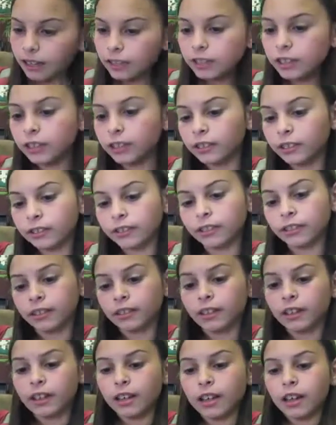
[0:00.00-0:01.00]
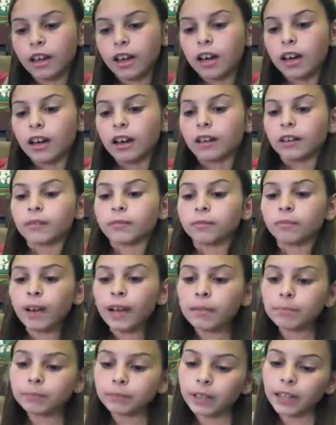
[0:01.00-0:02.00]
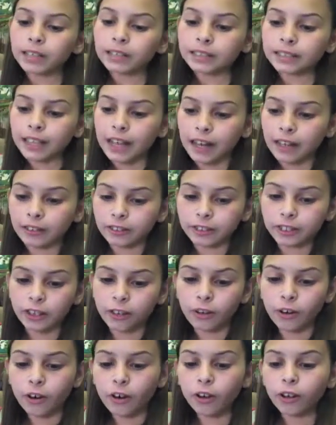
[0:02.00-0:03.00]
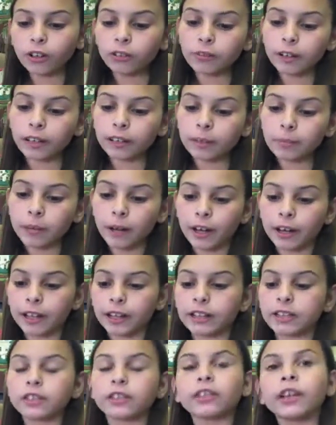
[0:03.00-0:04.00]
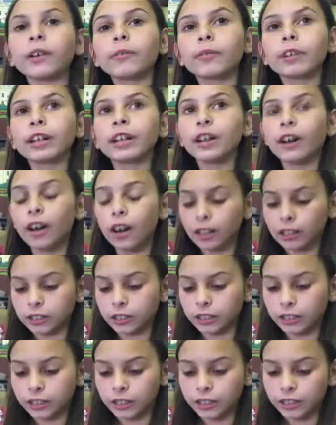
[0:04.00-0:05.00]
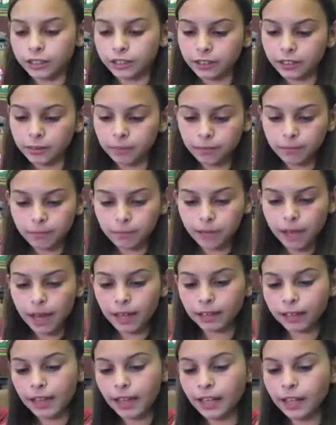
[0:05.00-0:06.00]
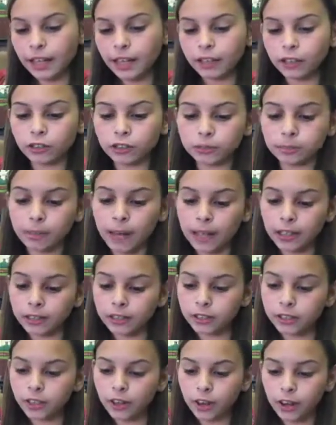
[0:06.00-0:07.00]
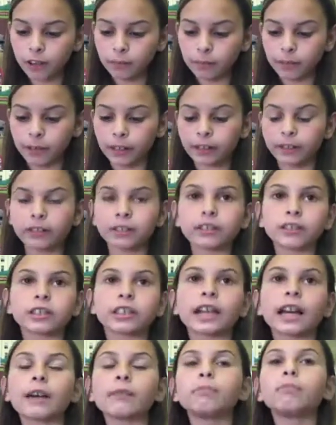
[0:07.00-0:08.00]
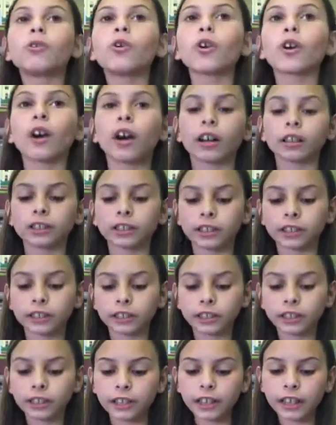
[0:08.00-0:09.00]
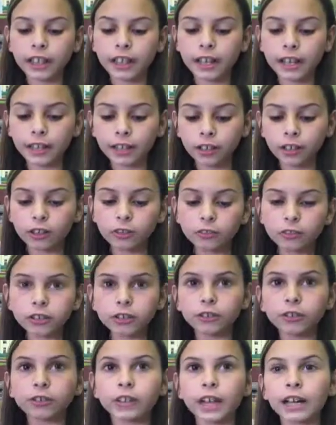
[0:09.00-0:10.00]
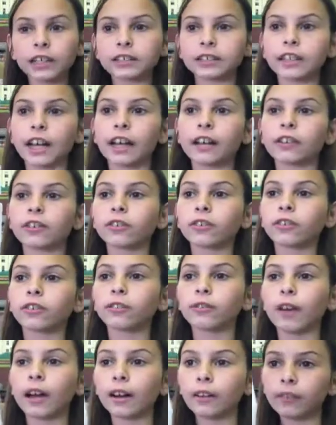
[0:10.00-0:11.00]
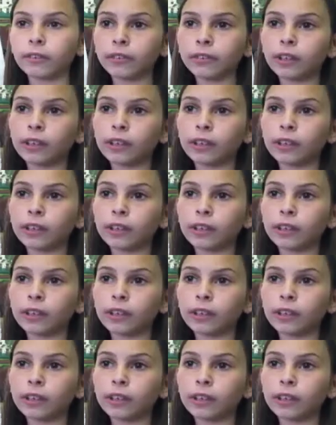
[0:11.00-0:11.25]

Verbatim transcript: The red blood cells go all around the body delivering oxygen. And then it goes back to the heart where to get more oxygen. It goes through that cycle throughout